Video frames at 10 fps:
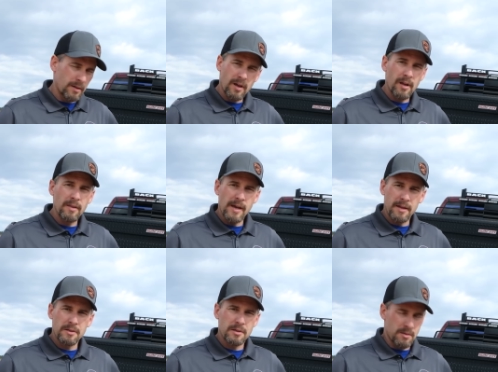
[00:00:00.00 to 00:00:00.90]

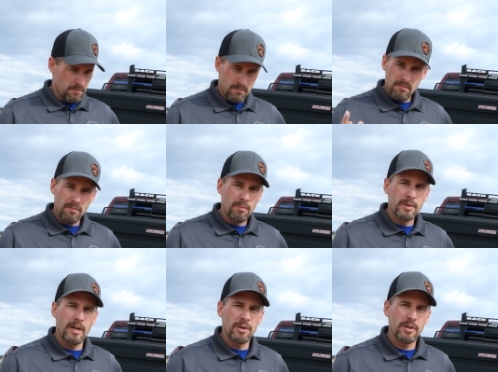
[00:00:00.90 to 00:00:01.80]
that's
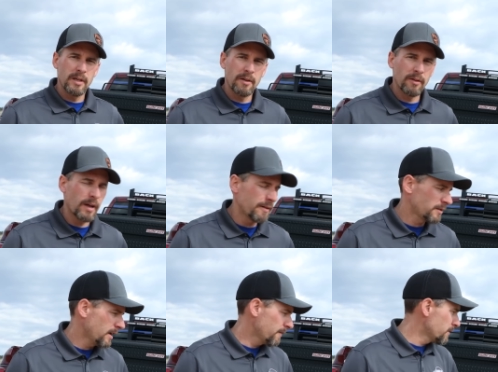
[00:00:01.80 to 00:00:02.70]
potentially another life
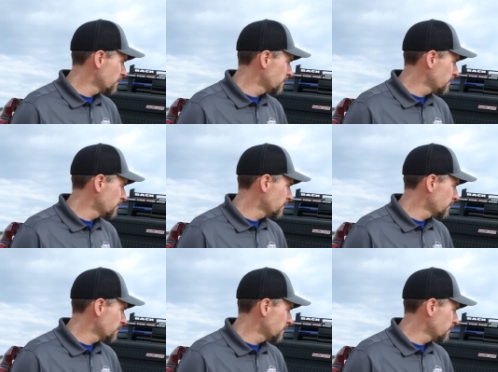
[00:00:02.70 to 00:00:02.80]
saved.